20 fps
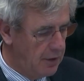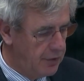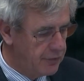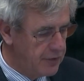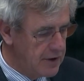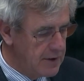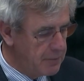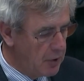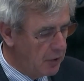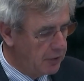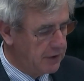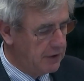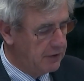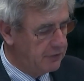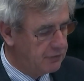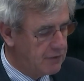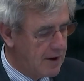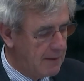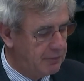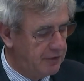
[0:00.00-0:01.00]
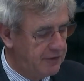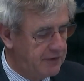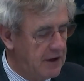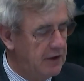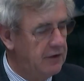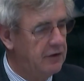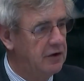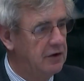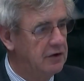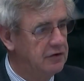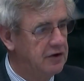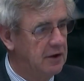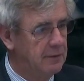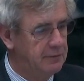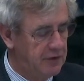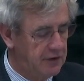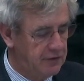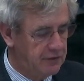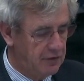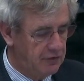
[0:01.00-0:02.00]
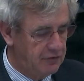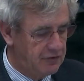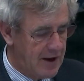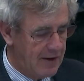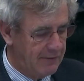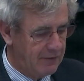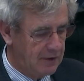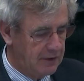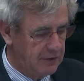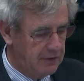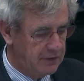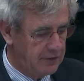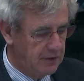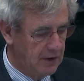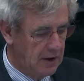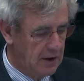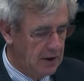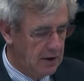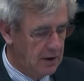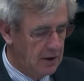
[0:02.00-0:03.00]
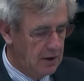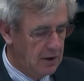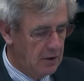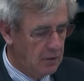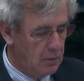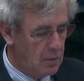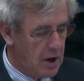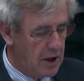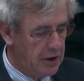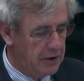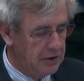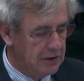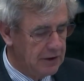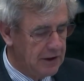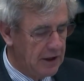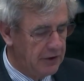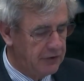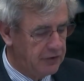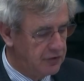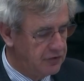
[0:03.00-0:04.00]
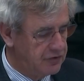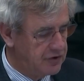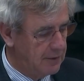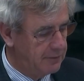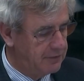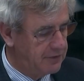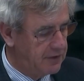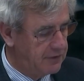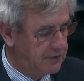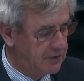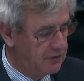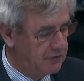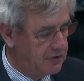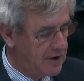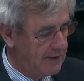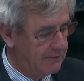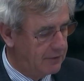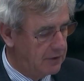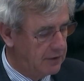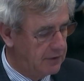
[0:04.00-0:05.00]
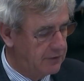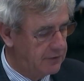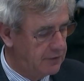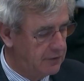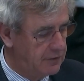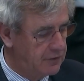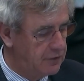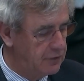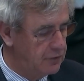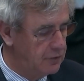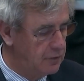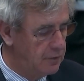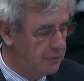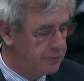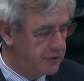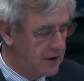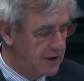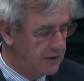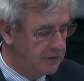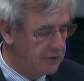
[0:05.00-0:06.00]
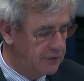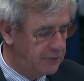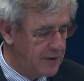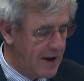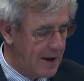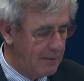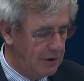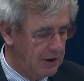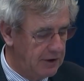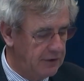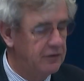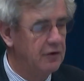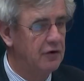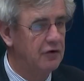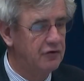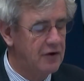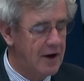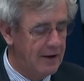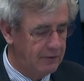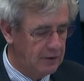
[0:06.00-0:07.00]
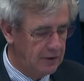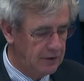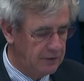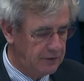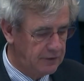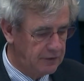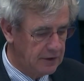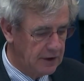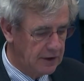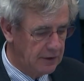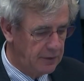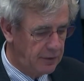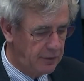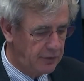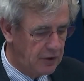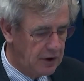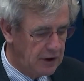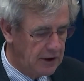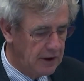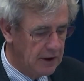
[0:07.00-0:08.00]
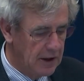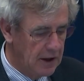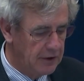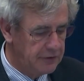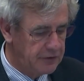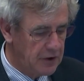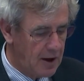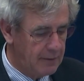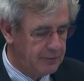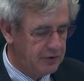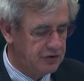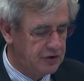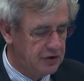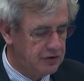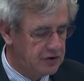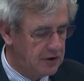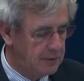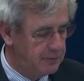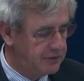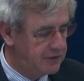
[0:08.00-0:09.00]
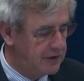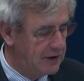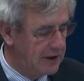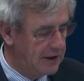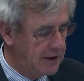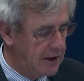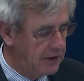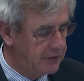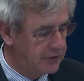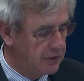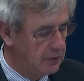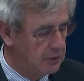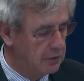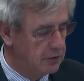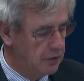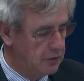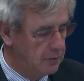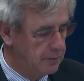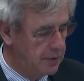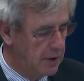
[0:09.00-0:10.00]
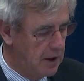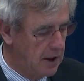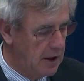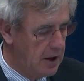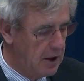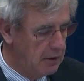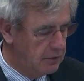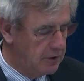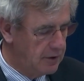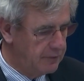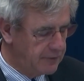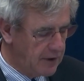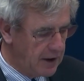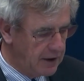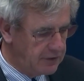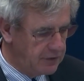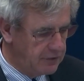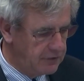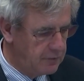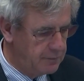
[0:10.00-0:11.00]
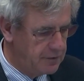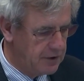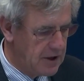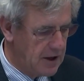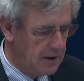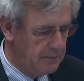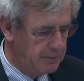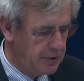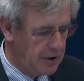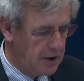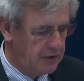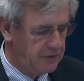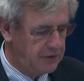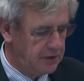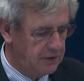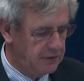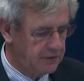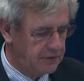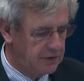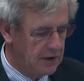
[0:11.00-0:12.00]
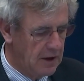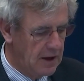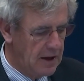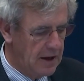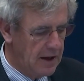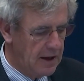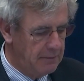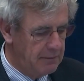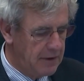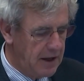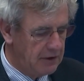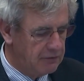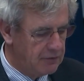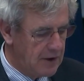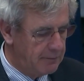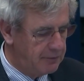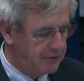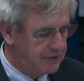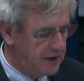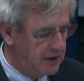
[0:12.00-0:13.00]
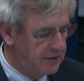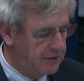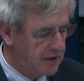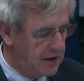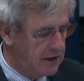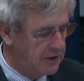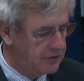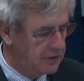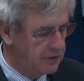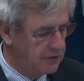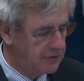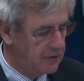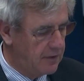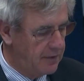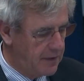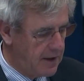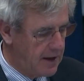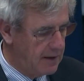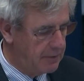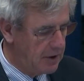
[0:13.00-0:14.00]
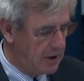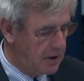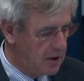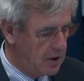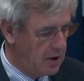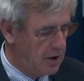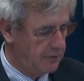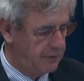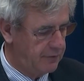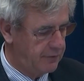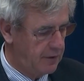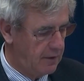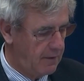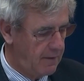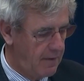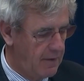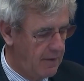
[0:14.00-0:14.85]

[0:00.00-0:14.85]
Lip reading: Three bodies representing gypsies and travellers, one, London Gypsies and Travellers, two, Friends, Families and Travellers, and three, Derbyshire Gypsy Liaison Group, were invited to become parties and make representations on their behalf.